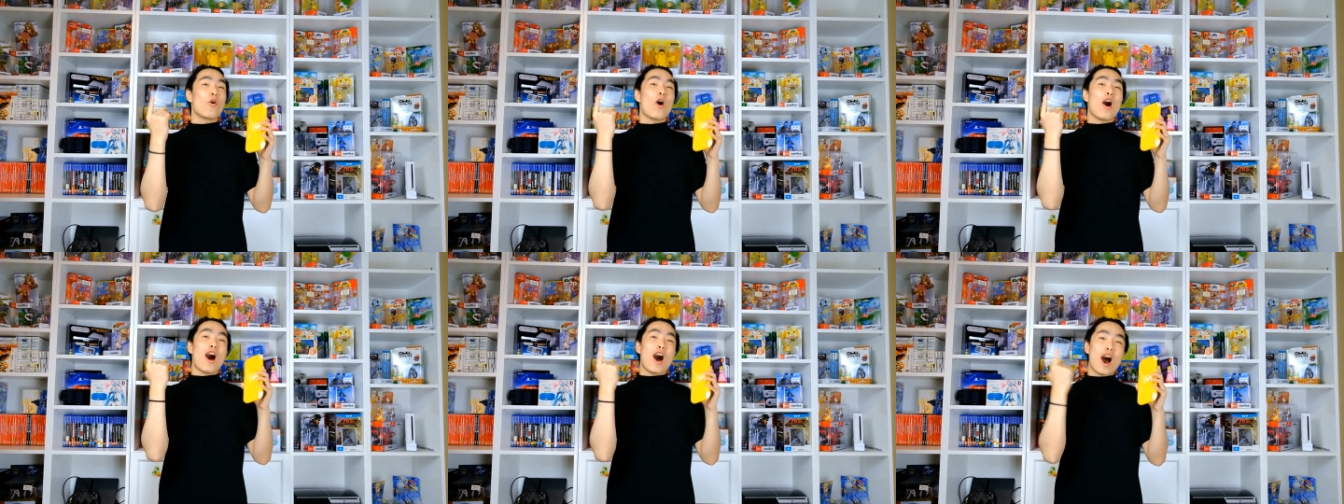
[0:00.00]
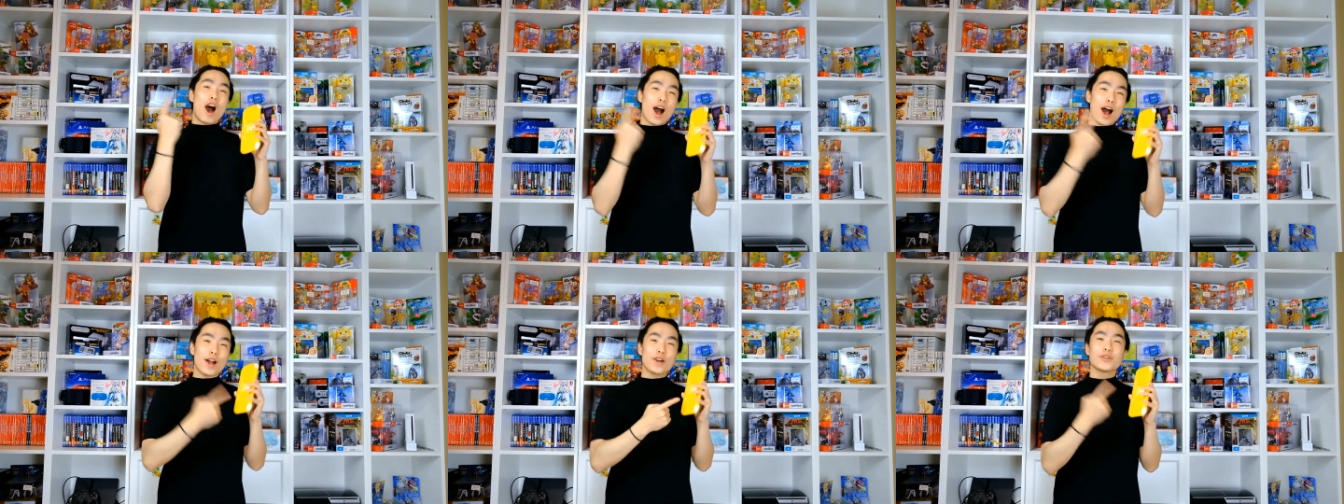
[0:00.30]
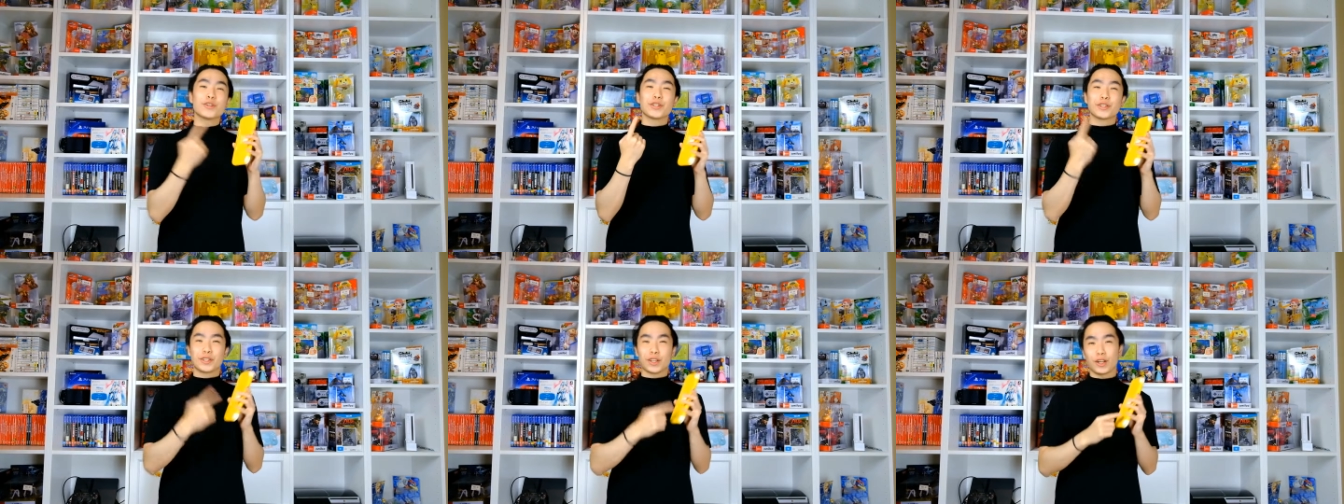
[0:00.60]
For
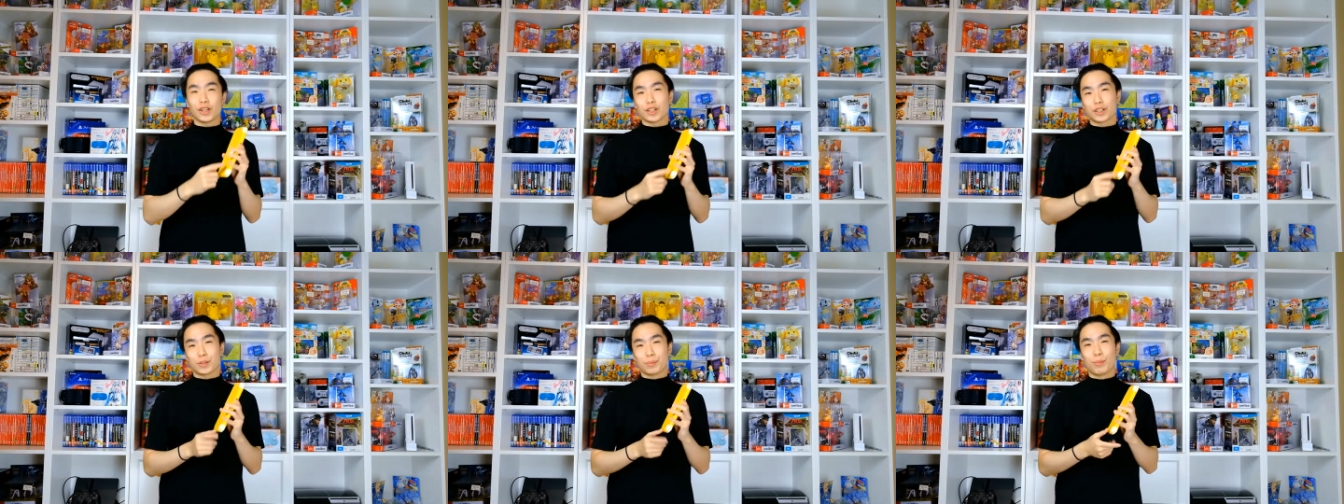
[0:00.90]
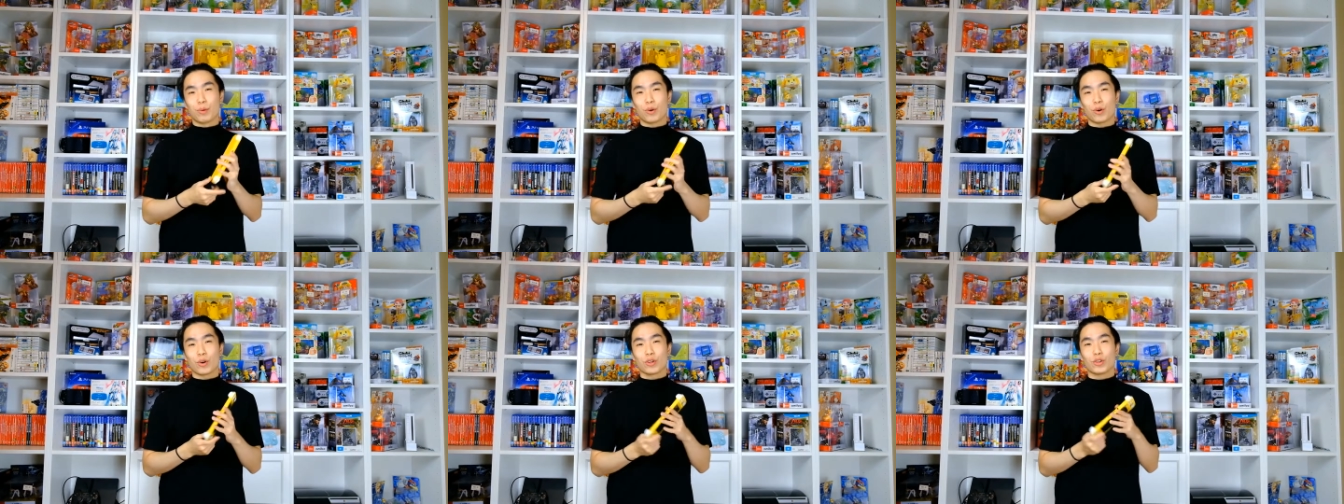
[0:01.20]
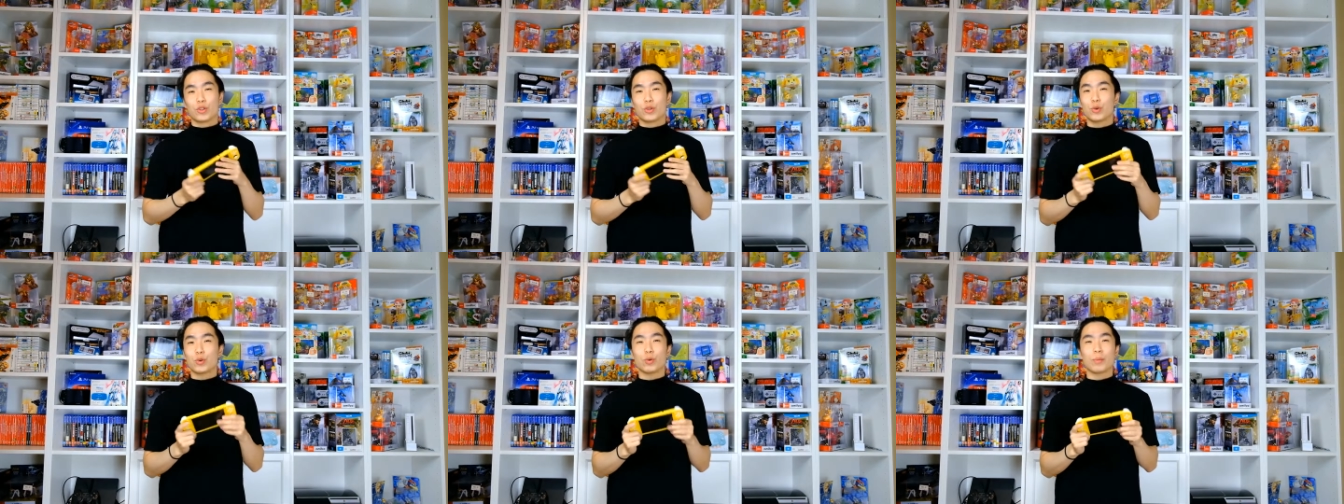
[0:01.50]
$100
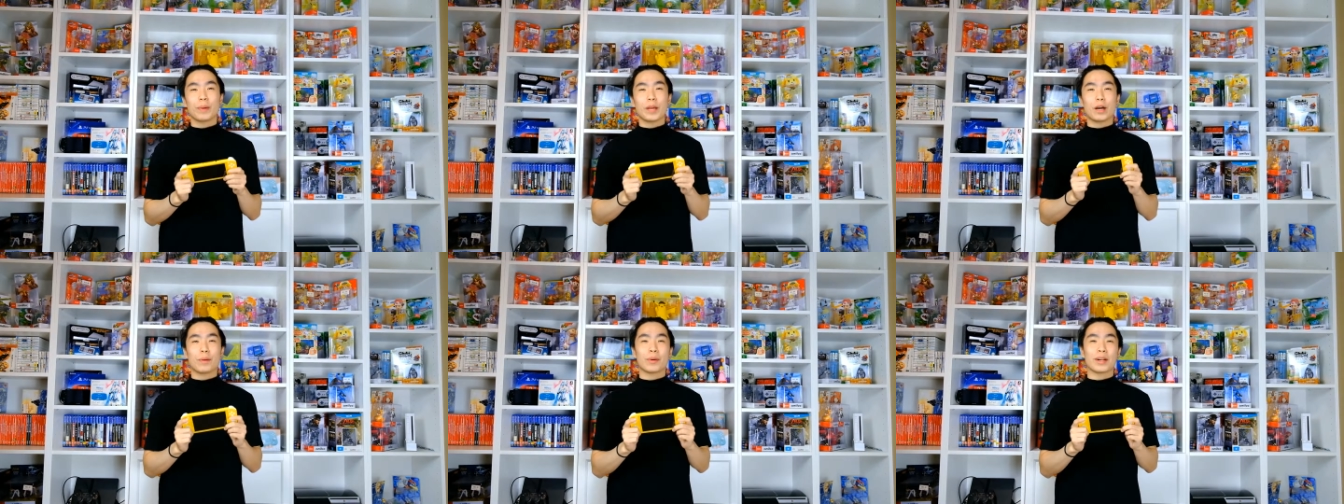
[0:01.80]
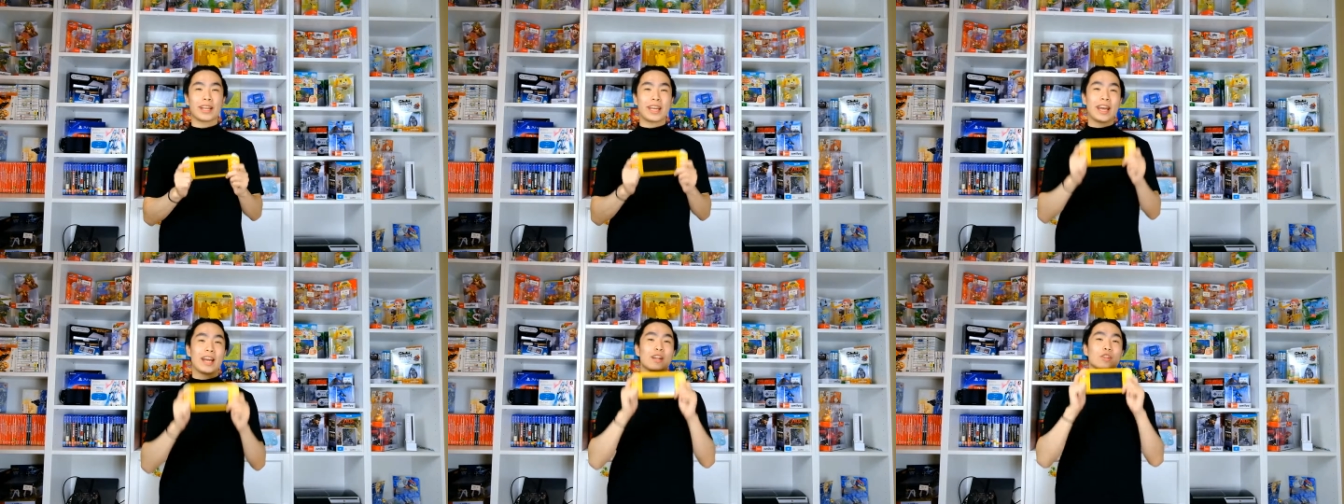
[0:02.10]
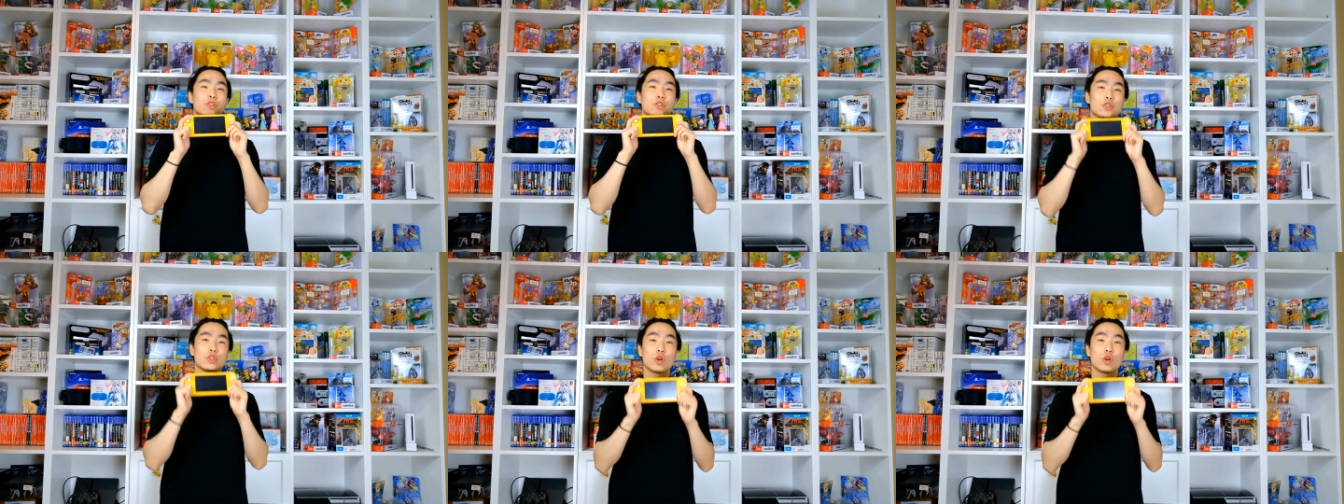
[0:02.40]
more, you will be able to get